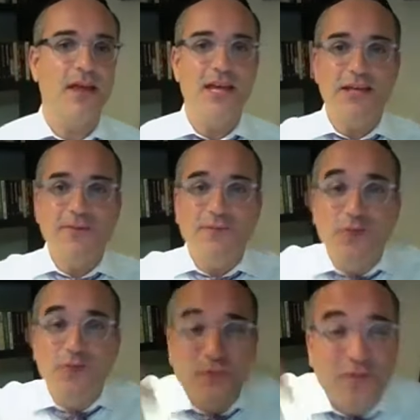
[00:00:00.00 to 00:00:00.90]
If
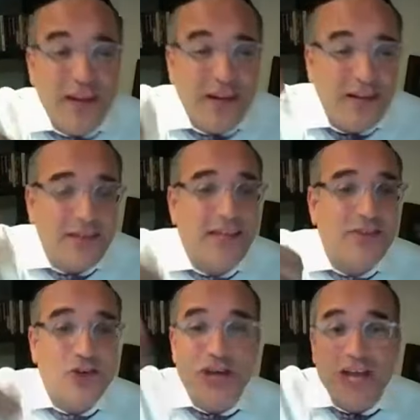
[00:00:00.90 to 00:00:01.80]
you feel that
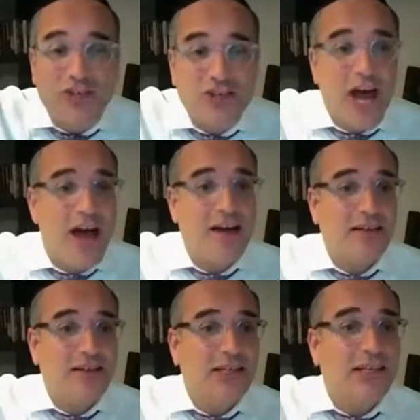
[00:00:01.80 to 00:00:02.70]
you're Rasha,
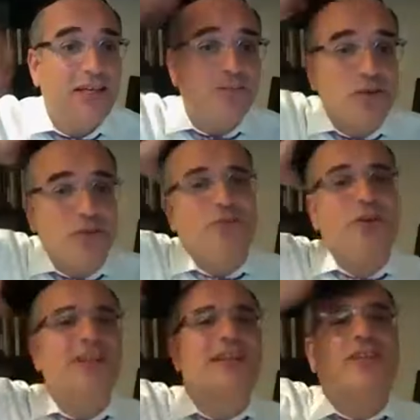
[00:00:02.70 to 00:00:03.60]
if you
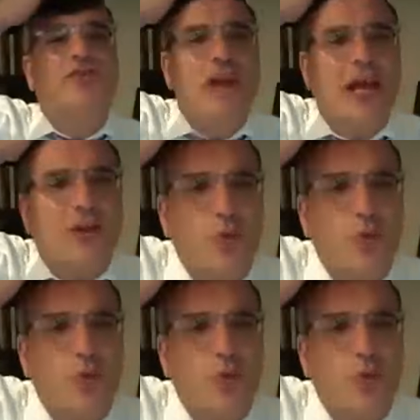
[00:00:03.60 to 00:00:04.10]
feel that you're not